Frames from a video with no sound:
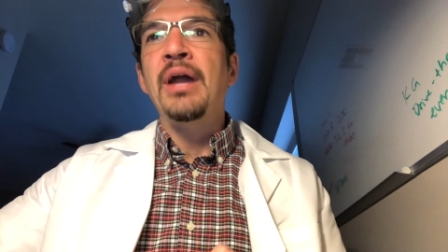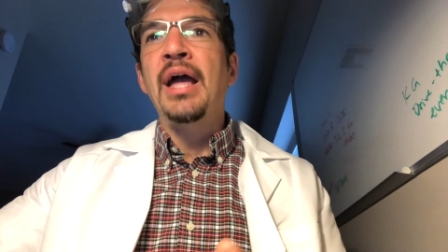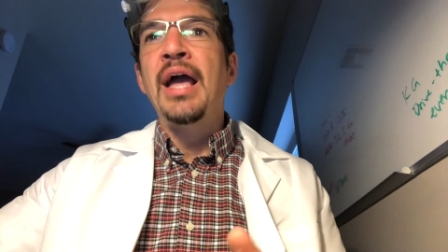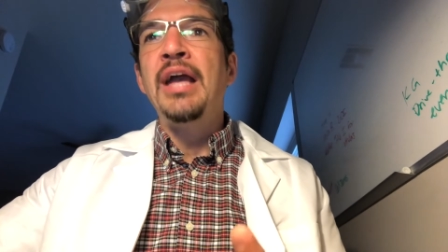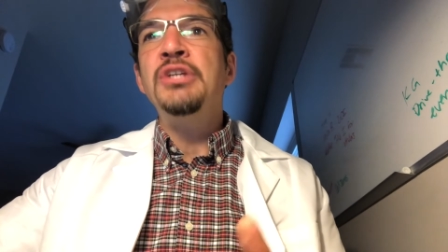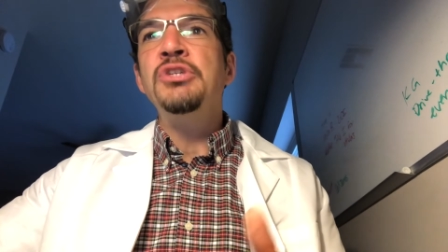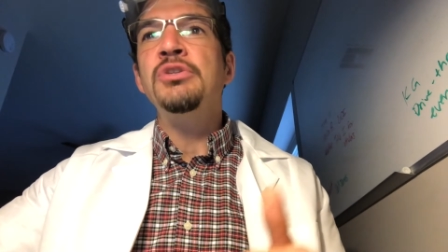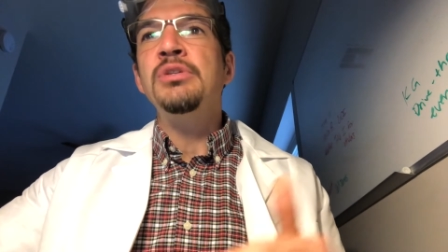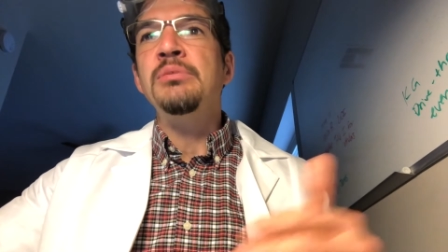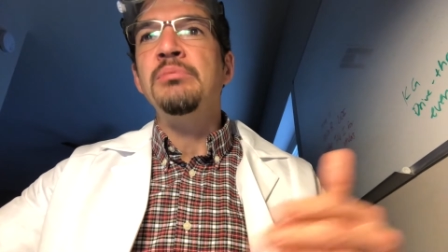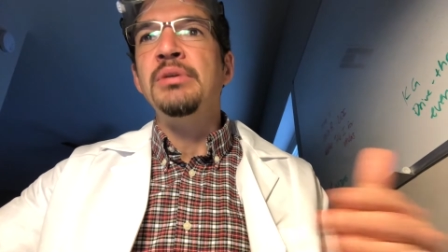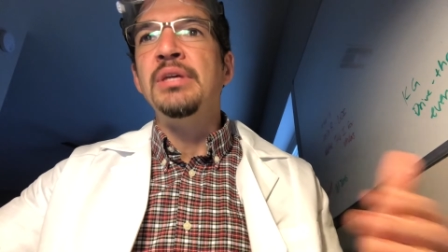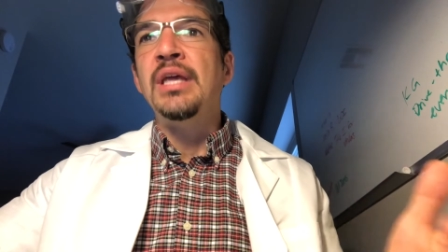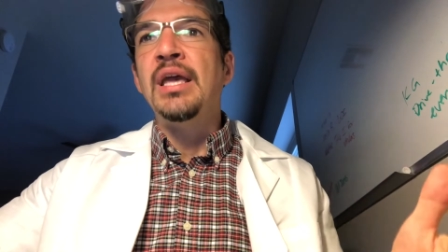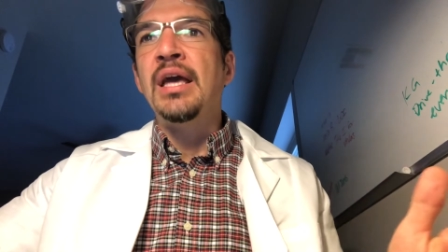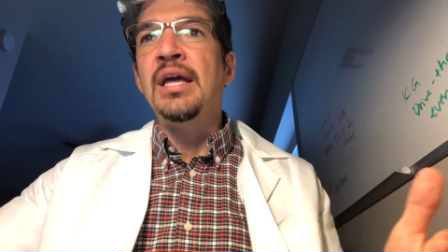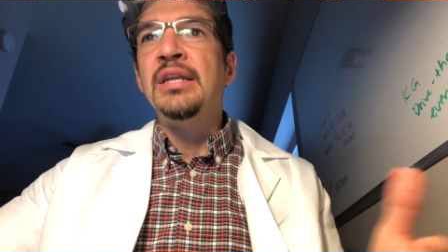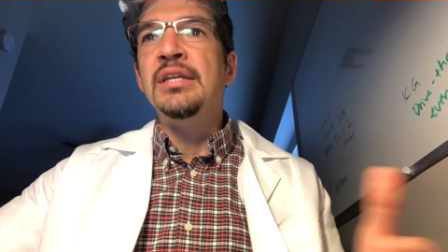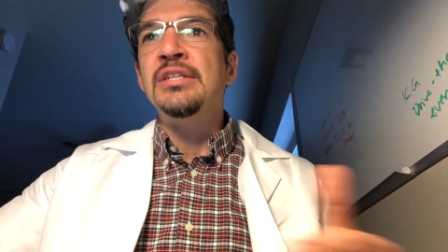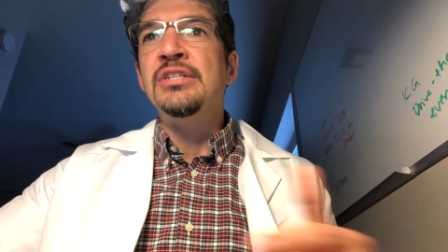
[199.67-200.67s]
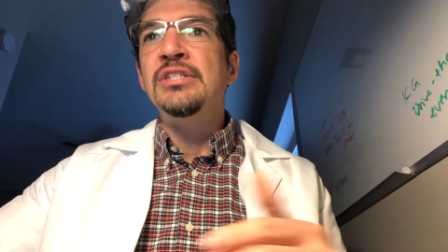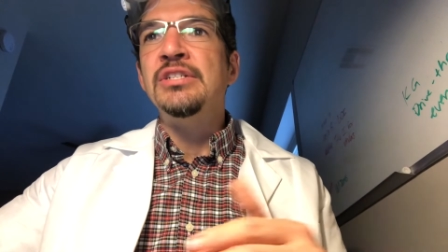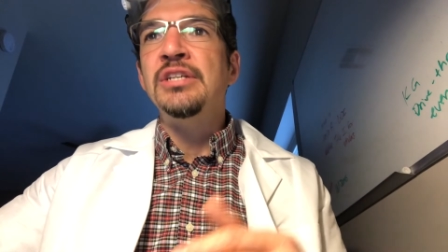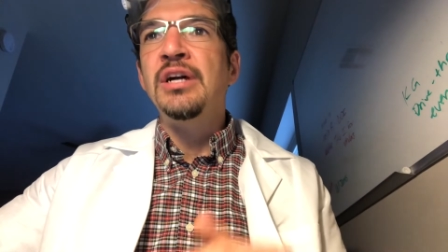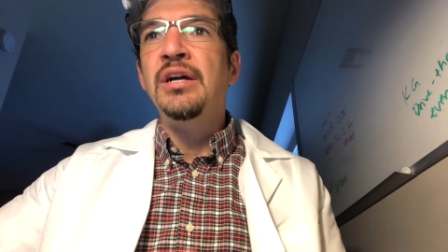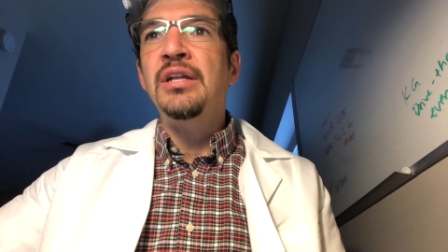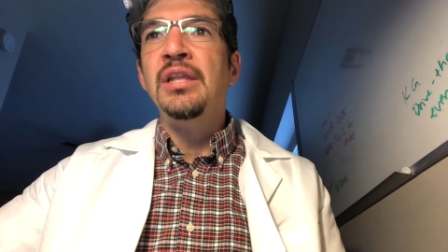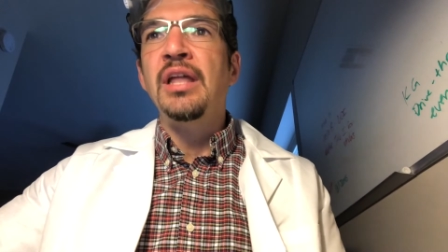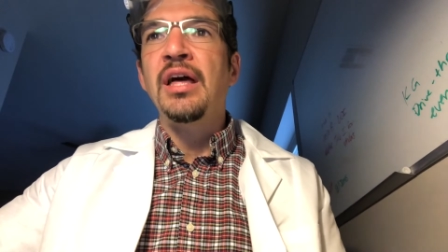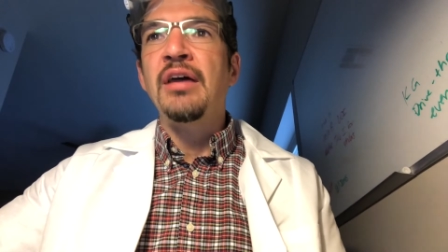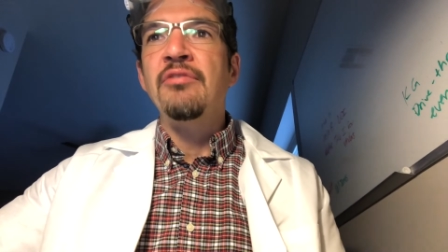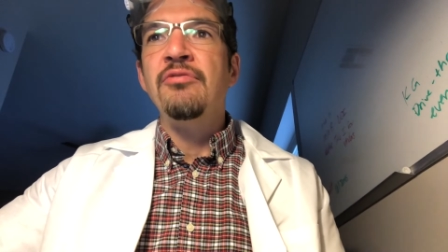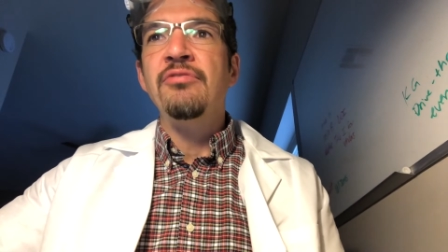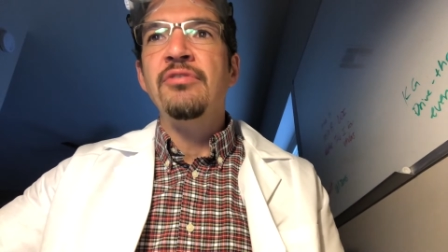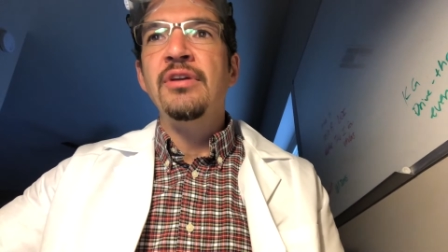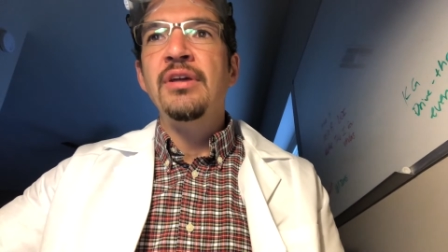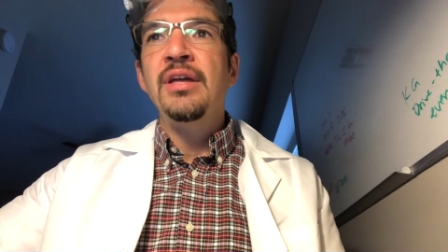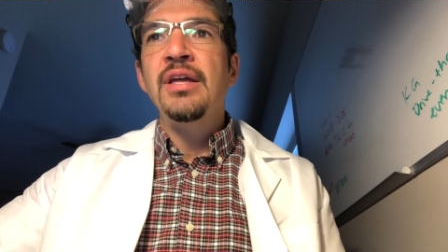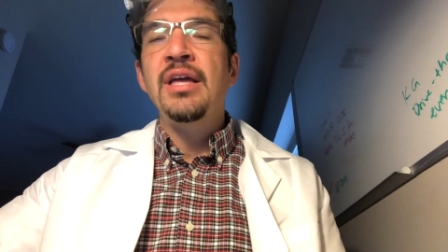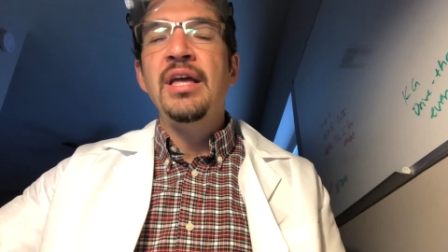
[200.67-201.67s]
actually began his young life
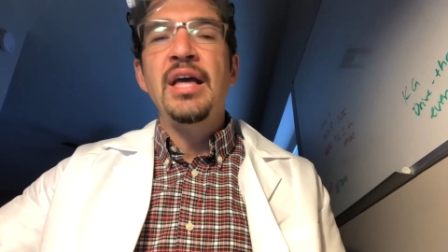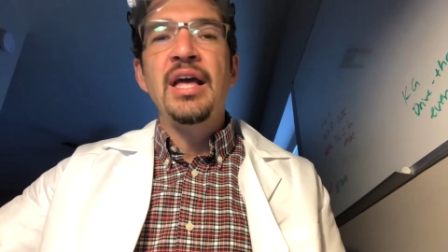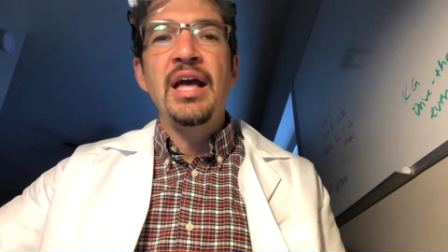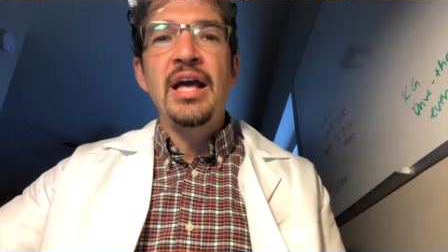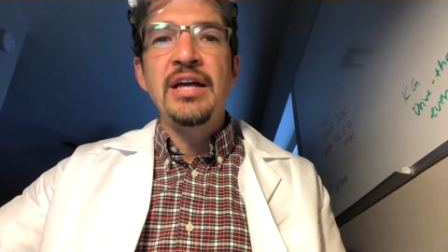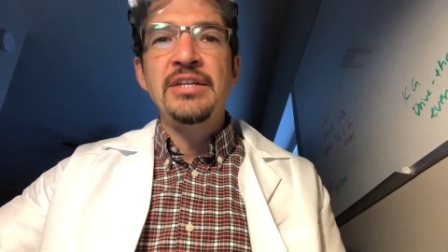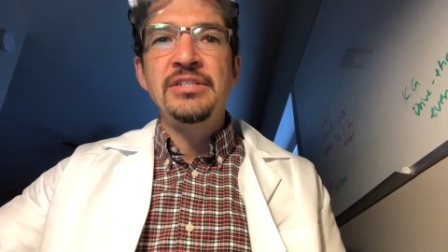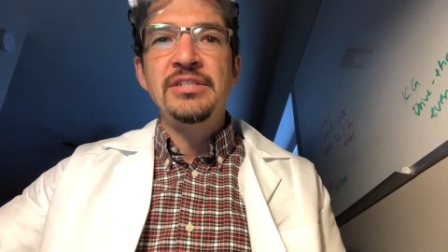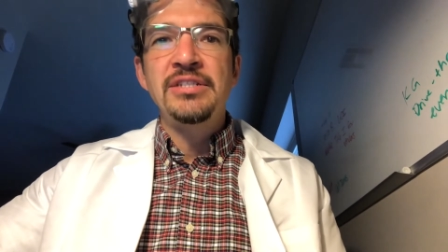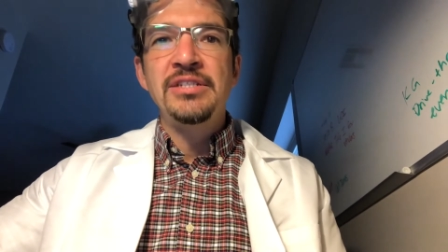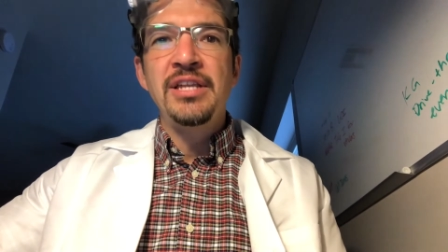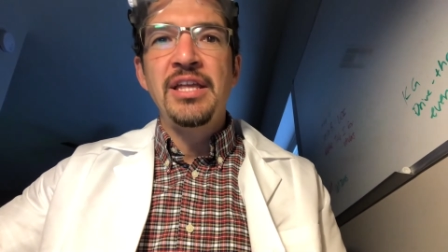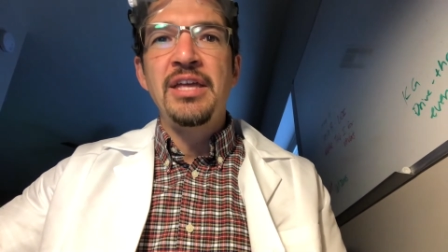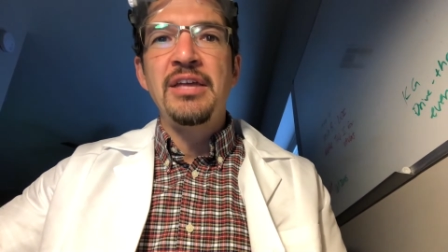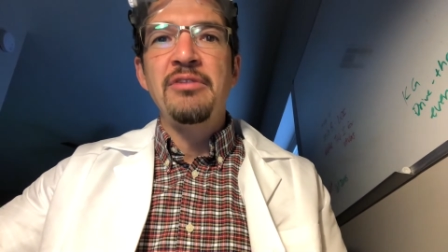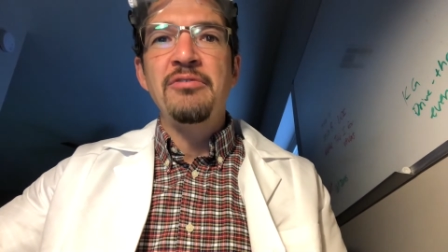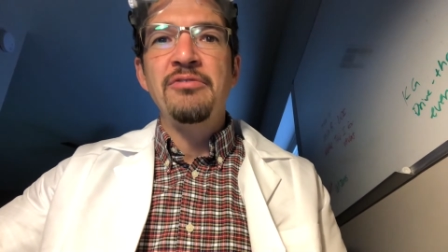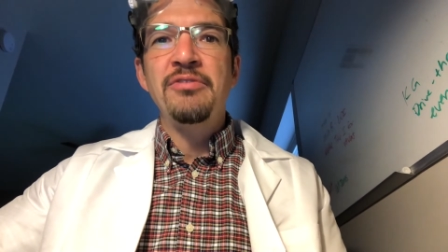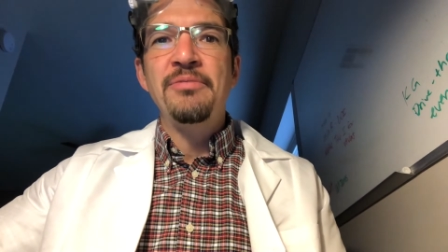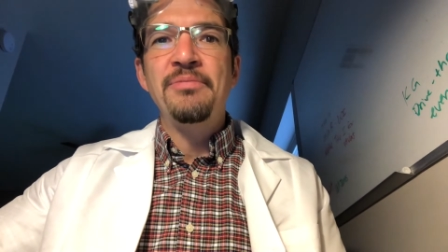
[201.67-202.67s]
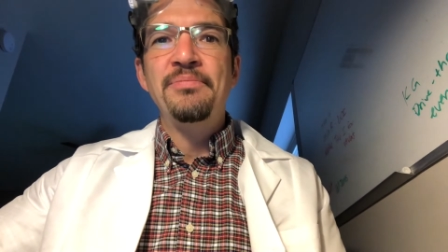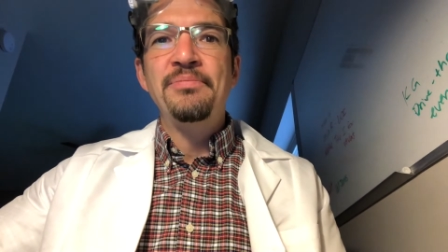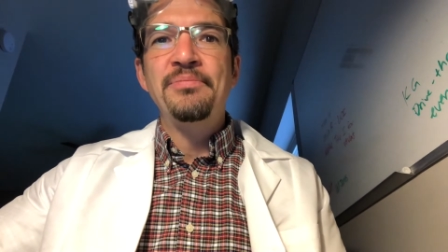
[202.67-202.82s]
as a slave,